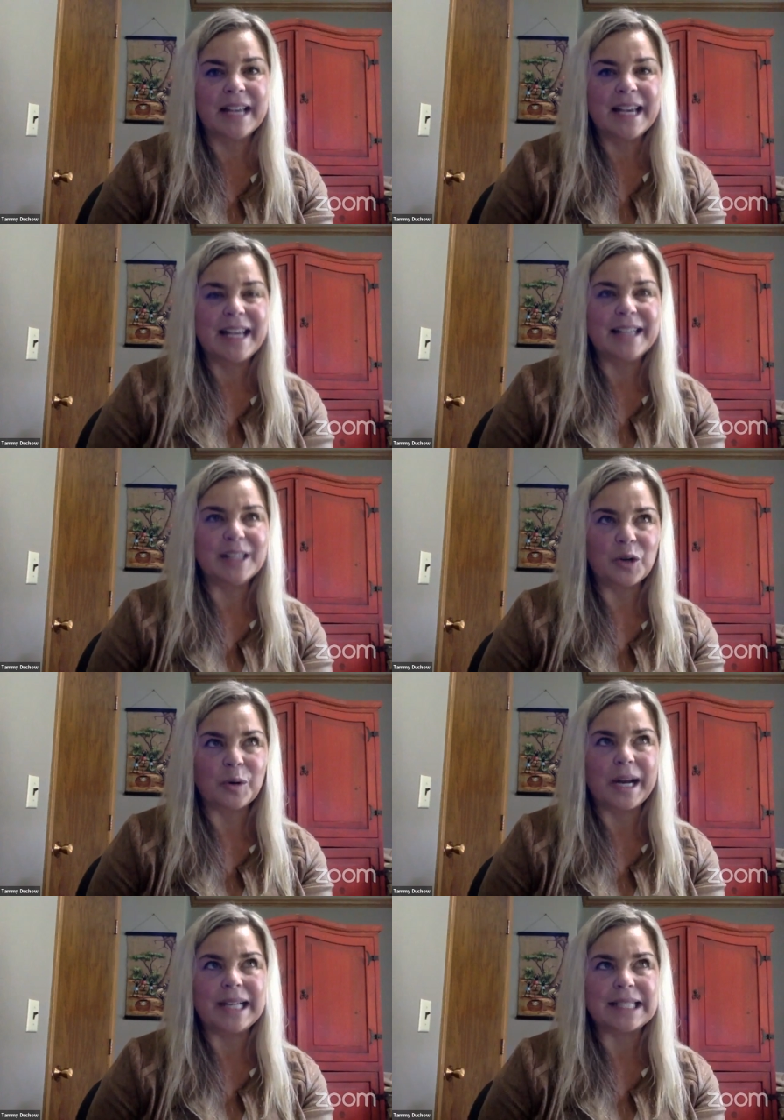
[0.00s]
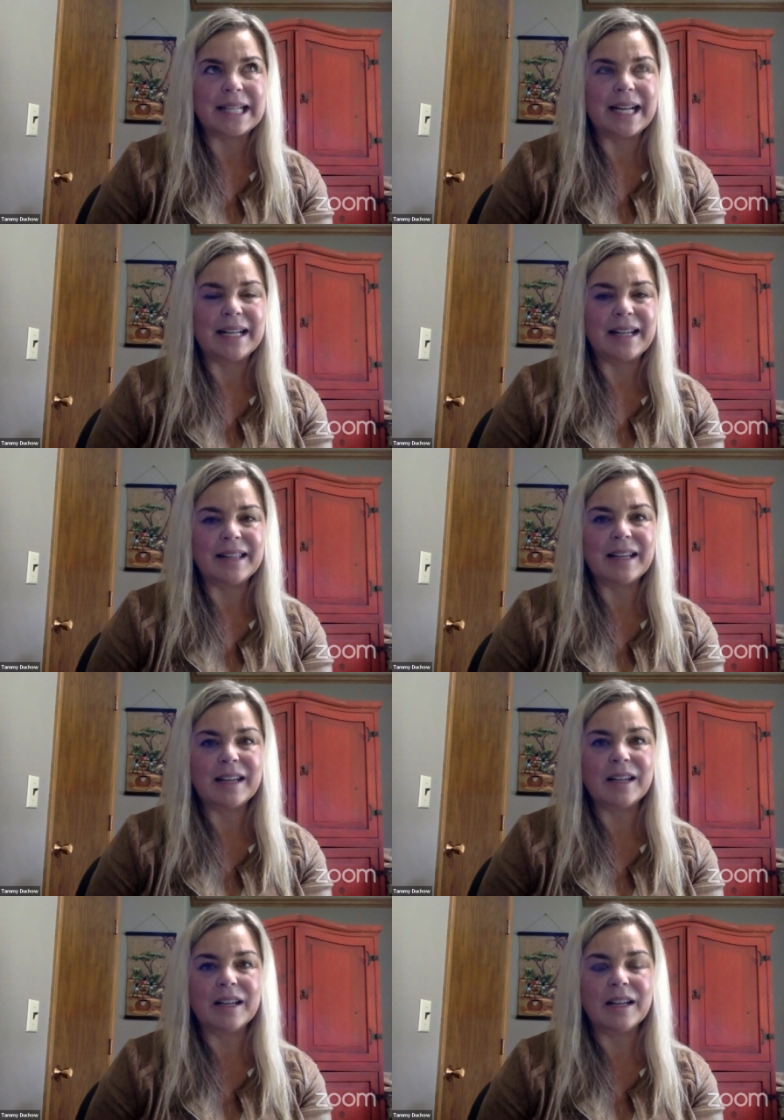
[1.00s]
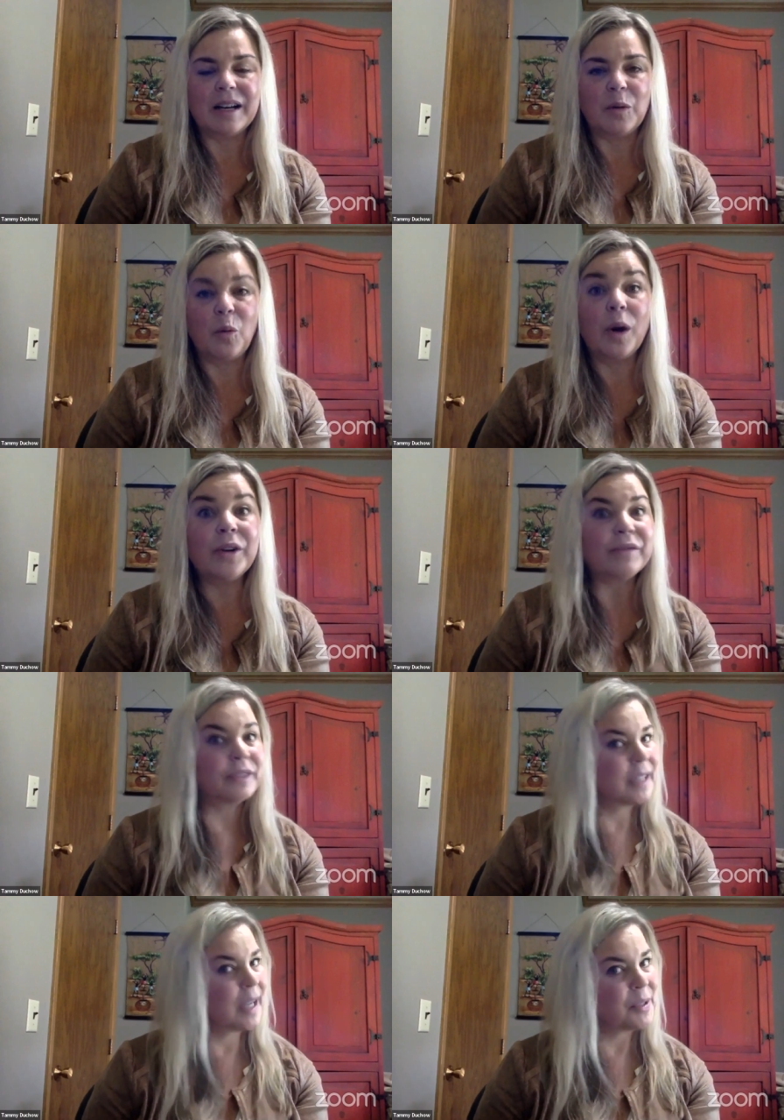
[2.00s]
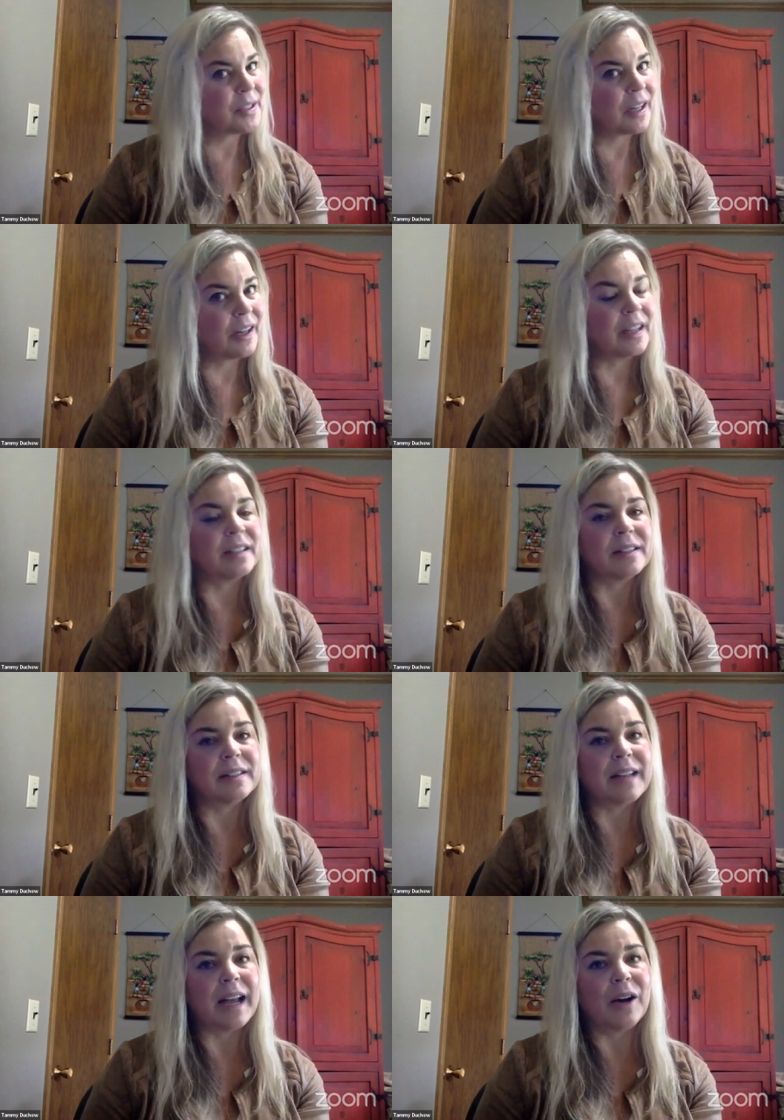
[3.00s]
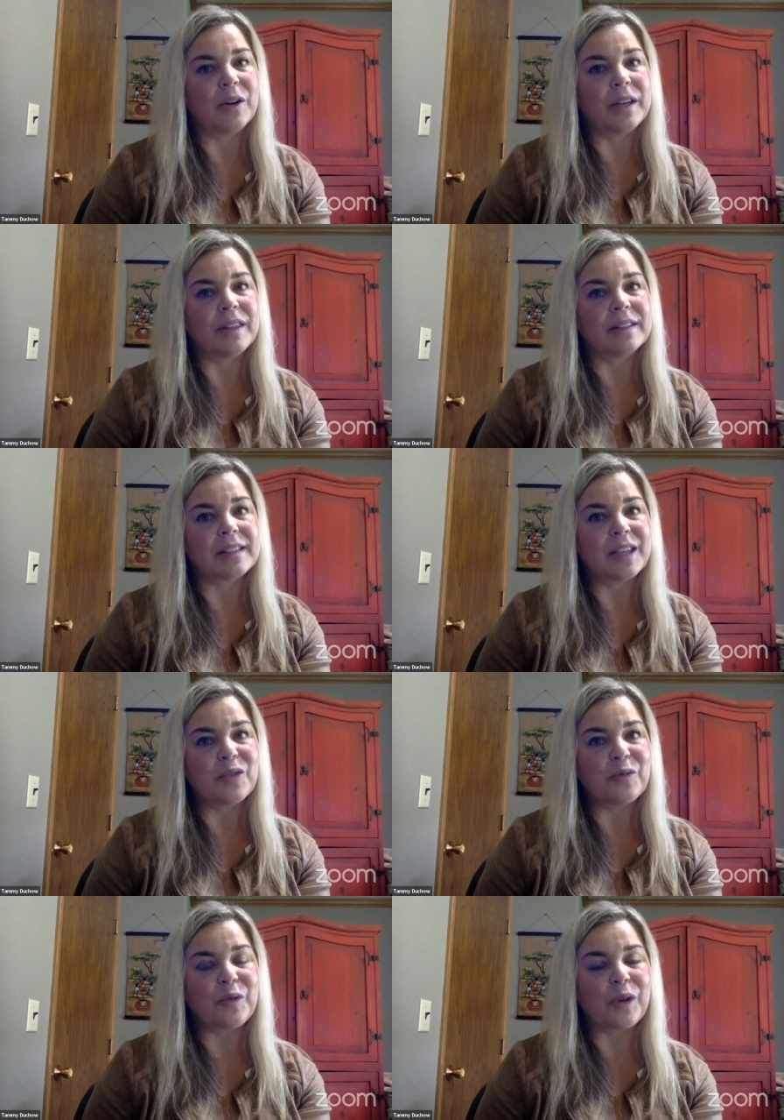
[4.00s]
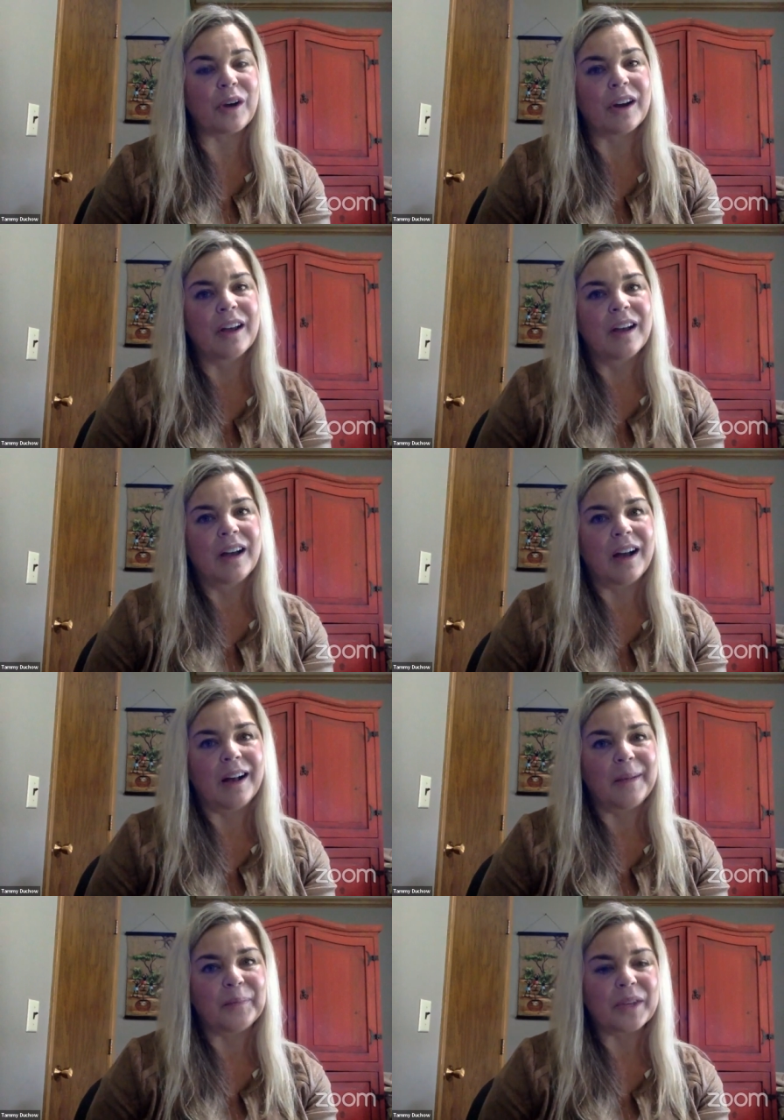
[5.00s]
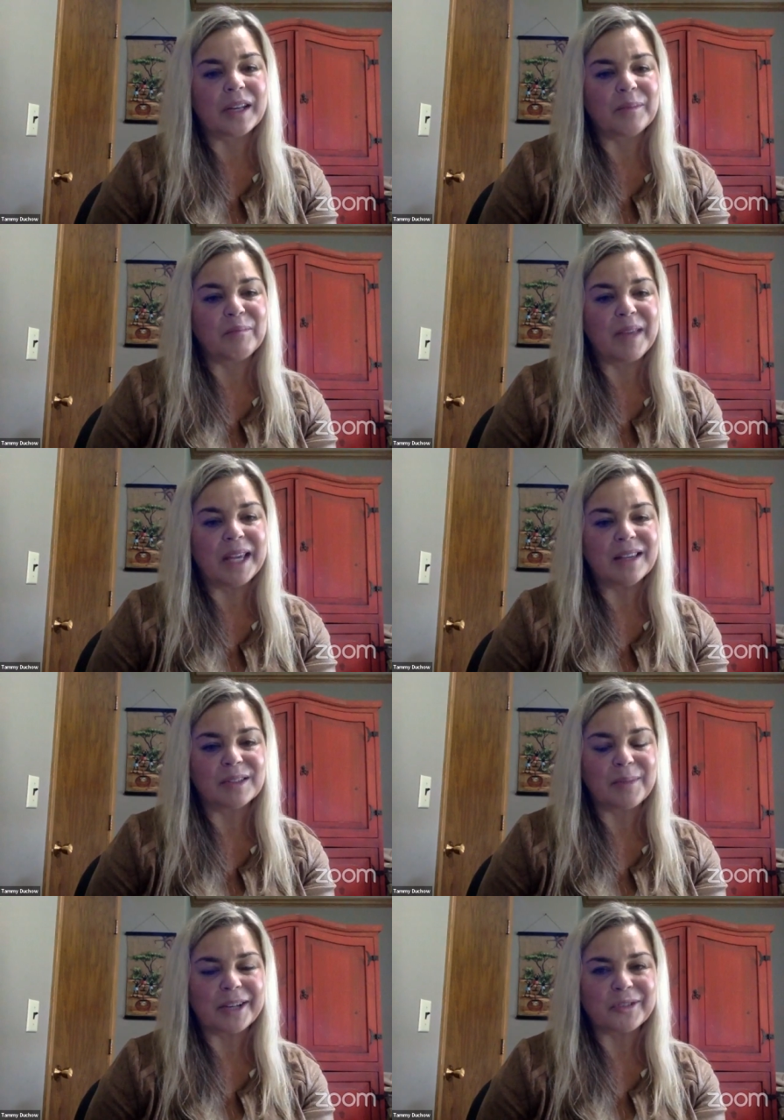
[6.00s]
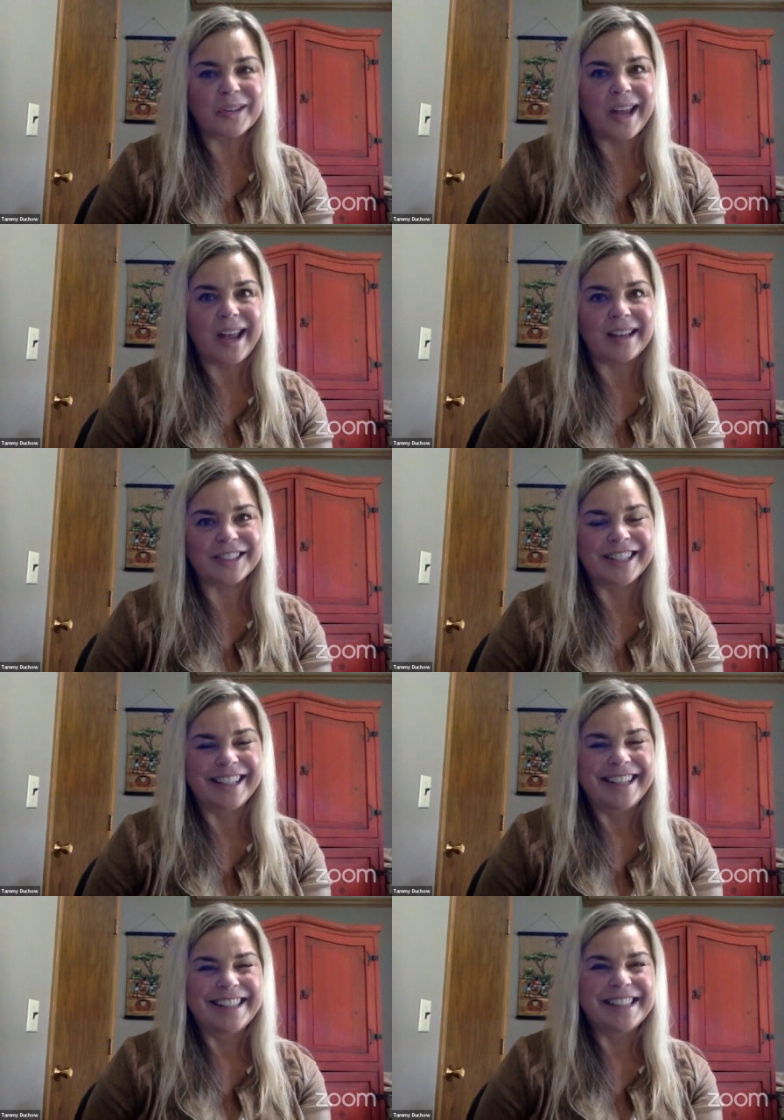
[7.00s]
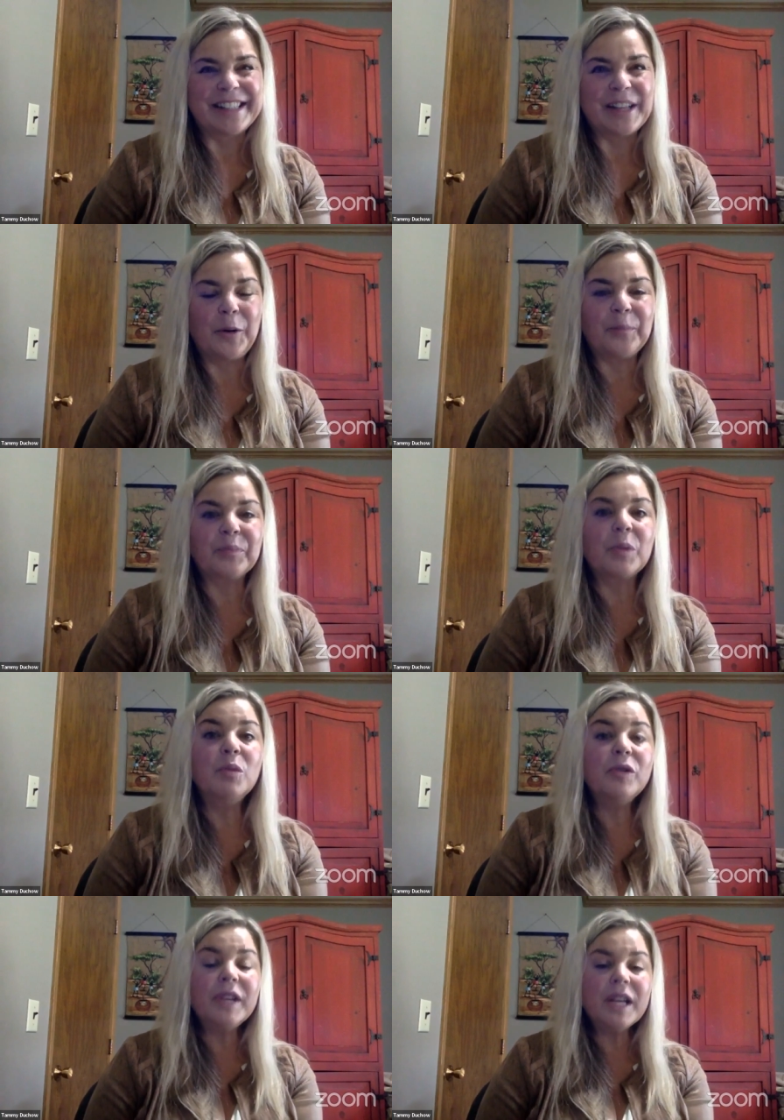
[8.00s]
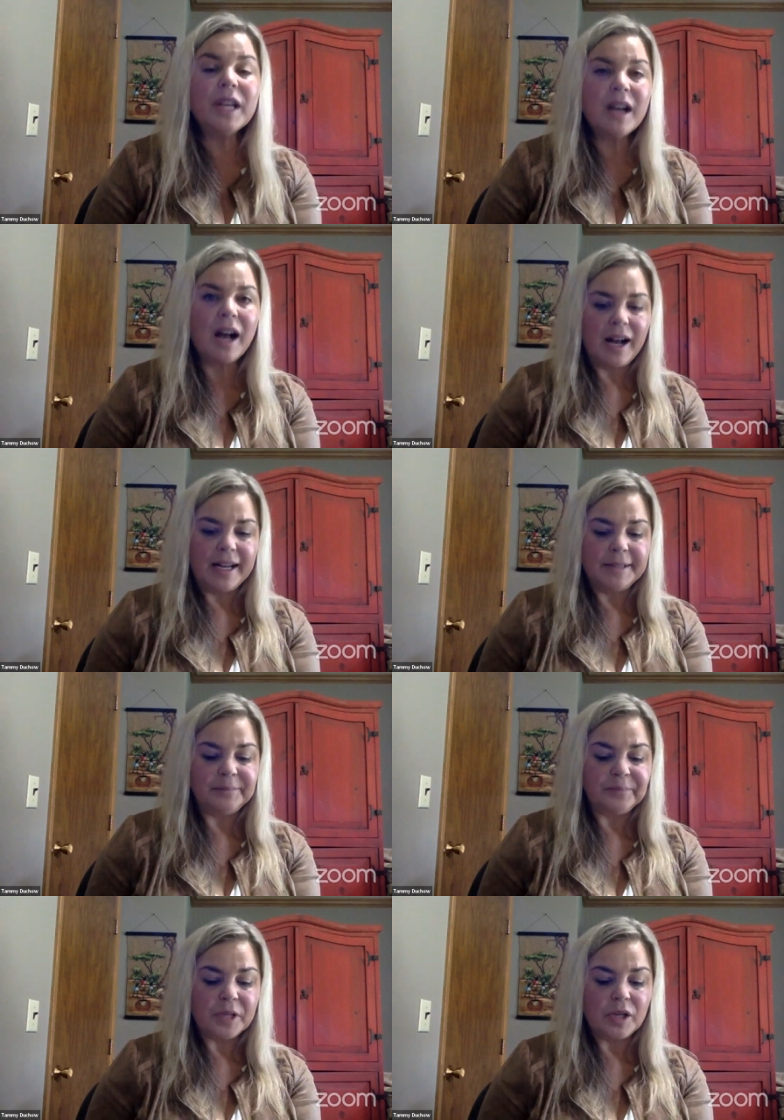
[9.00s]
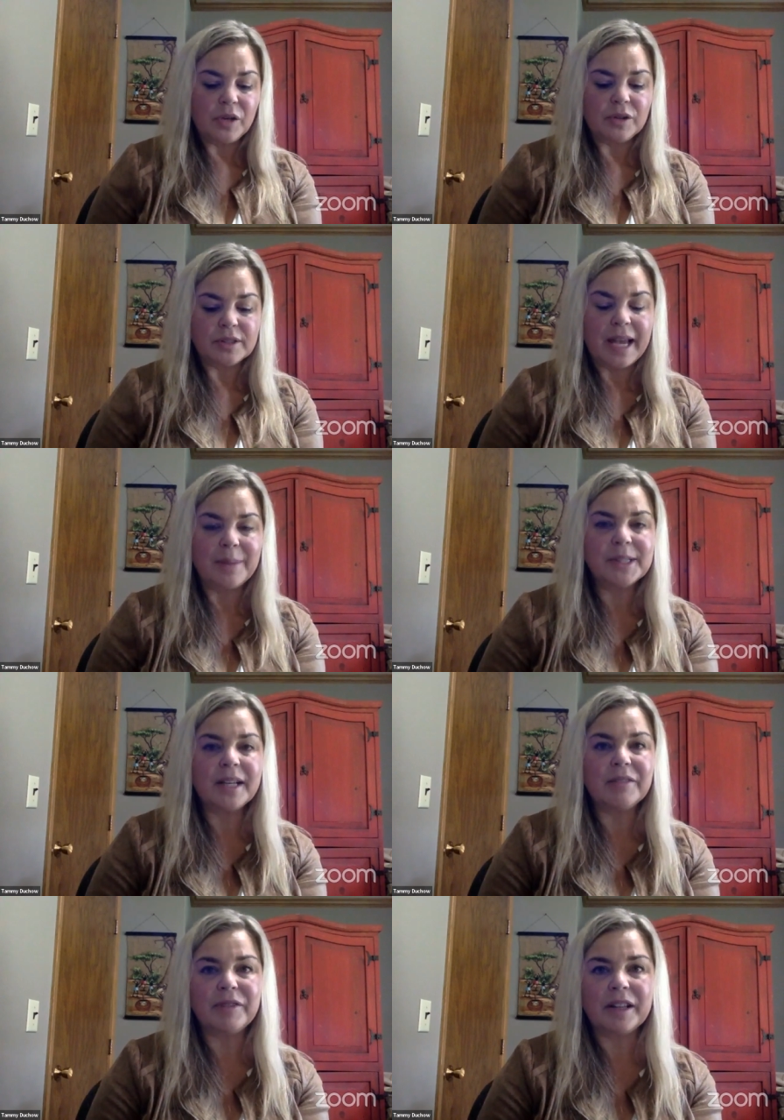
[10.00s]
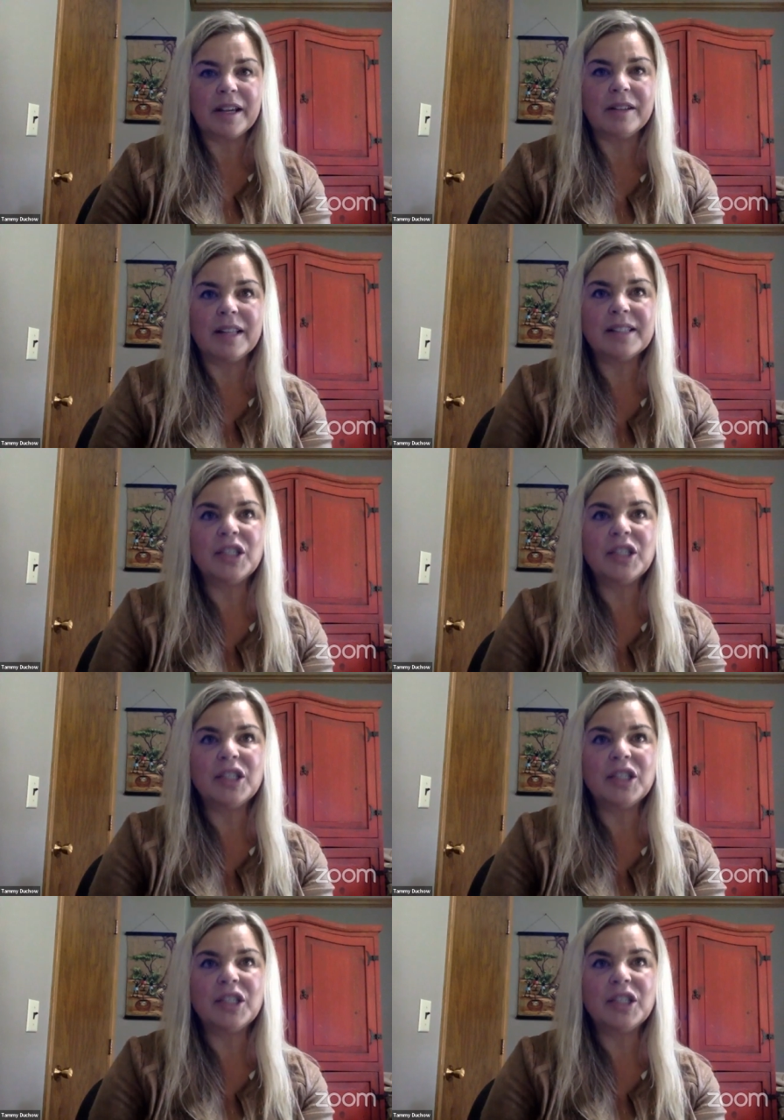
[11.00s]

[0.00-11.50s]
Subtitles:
It's great. And I think a wonderful time to start is now in this Q4. Can make you some extra cash. So moving on, there's Amazon affiliate. Let's